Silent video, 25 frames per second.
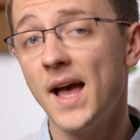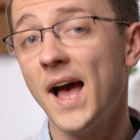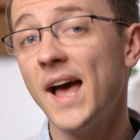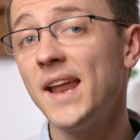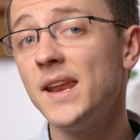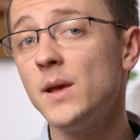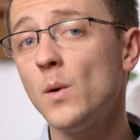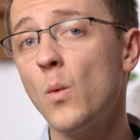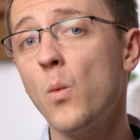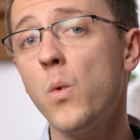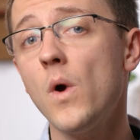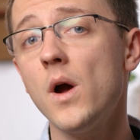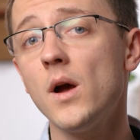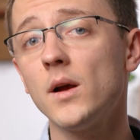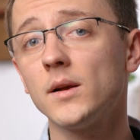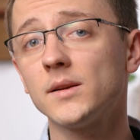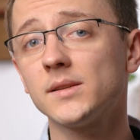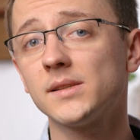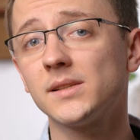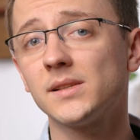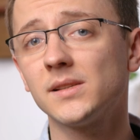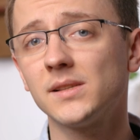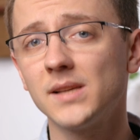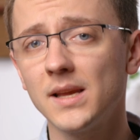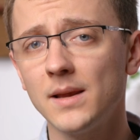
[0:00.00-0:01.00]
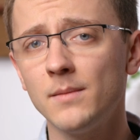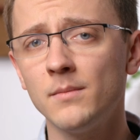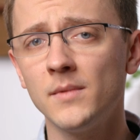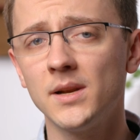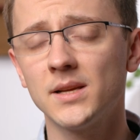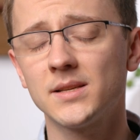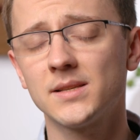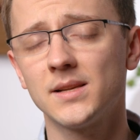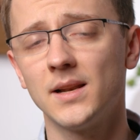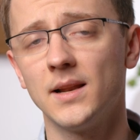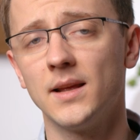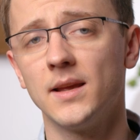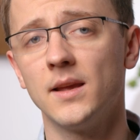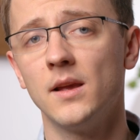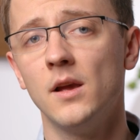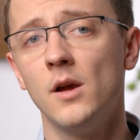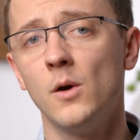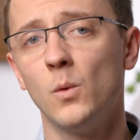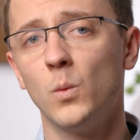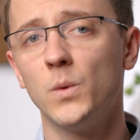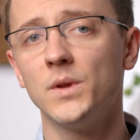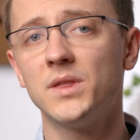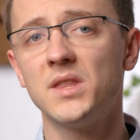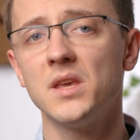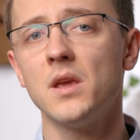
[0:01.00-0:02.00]
and it works seamlessly
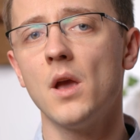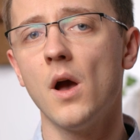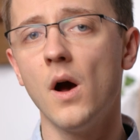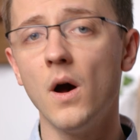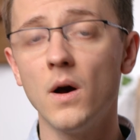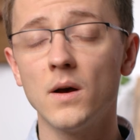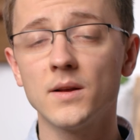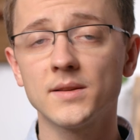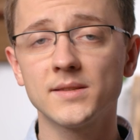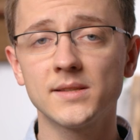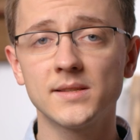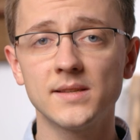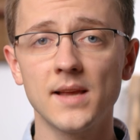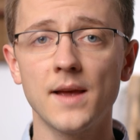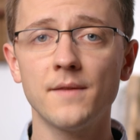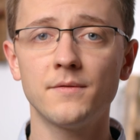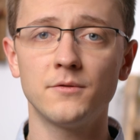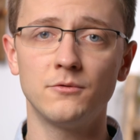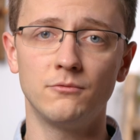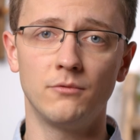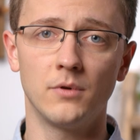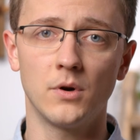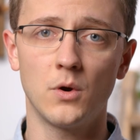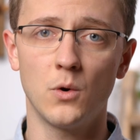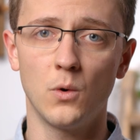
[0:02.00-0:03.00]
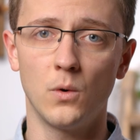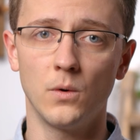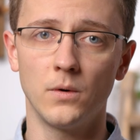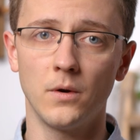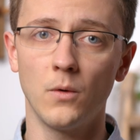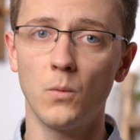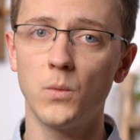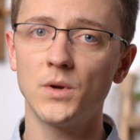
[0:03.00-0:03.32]
with the R7 recorder,